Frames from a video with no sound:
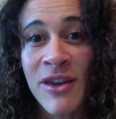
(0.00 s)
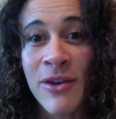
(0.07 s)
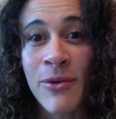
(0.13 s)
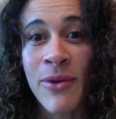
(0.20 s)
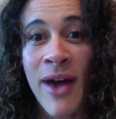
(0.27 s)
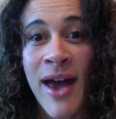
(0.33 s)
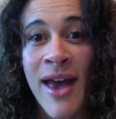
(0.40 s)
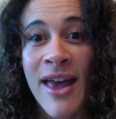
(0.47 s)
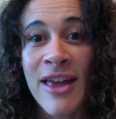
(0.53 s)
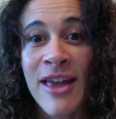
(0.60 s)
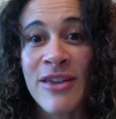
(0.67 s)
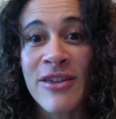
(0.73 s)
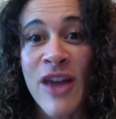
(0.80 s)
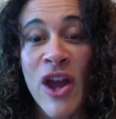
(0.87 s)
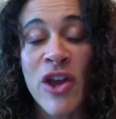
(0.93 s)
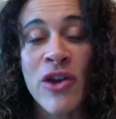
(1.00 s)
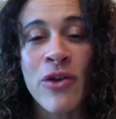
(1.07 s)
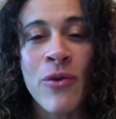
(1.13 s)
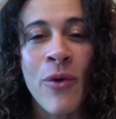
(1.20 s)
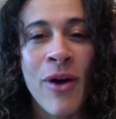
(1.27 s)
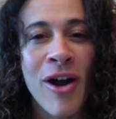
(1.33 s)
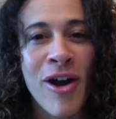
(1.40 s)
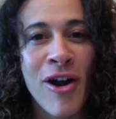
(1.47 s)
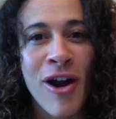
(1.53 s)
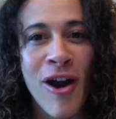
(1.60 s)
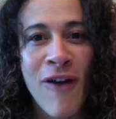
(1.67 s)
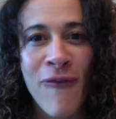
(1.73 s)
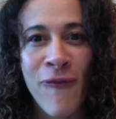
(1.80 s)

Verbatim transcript: you guys your